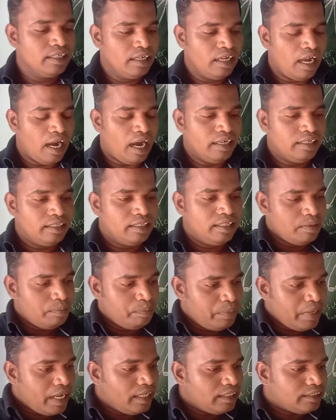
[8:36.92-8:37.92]
at the
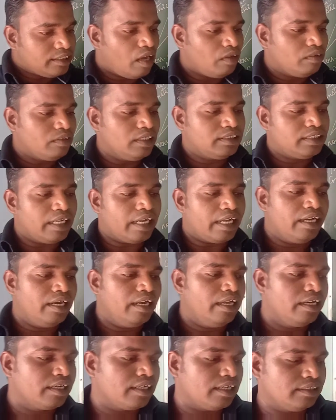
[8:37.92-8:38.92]
base of the
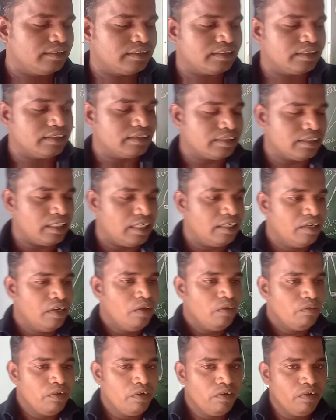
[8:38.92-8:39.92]
secondary constriction,
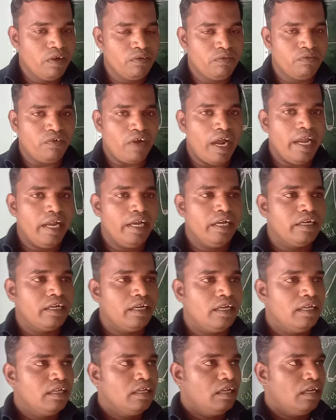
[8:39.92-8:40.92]
we will find
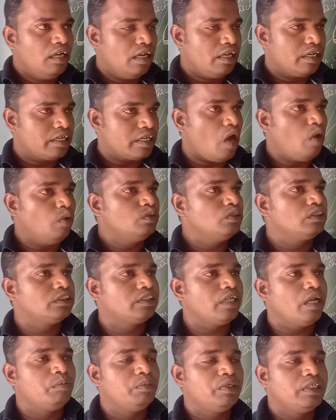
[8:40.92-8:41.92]
a round
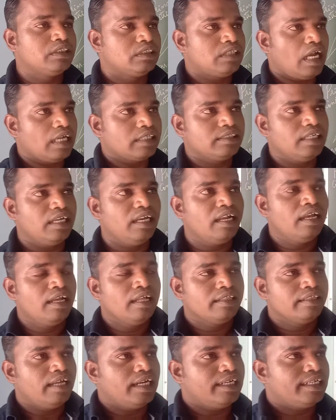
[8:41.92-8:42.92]
shaped structure,
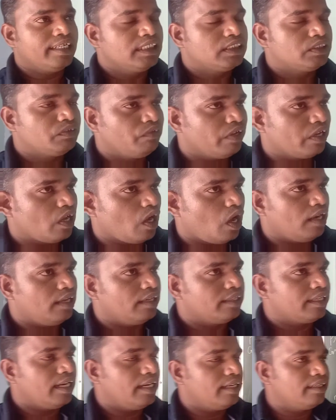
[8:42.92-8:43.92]
that is we call
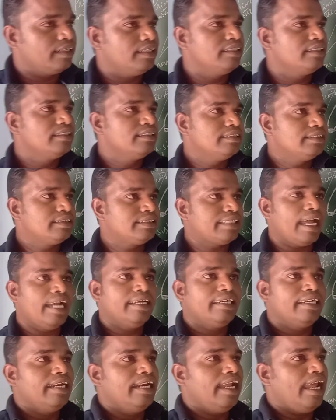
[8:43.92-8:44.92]
it an
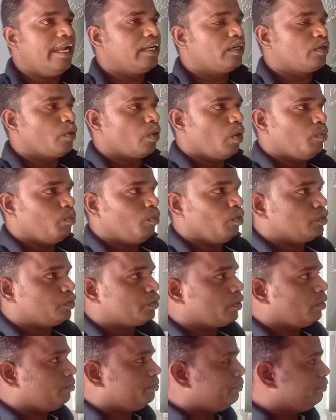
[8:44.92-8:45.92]
satellite chromosome.